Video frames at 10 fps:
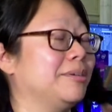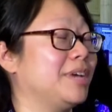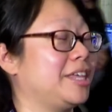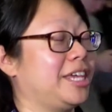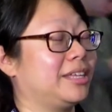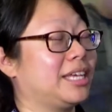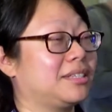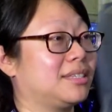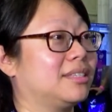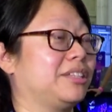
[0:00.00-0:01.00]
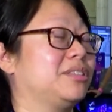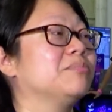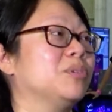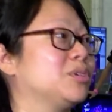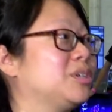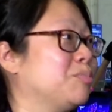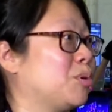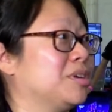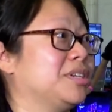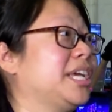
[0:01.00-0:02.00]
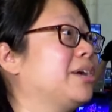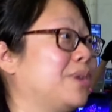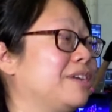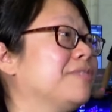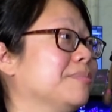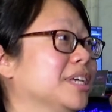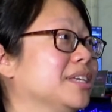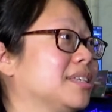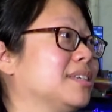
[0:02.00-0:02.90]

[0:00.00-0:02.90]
I think that's the most important takeaway from this.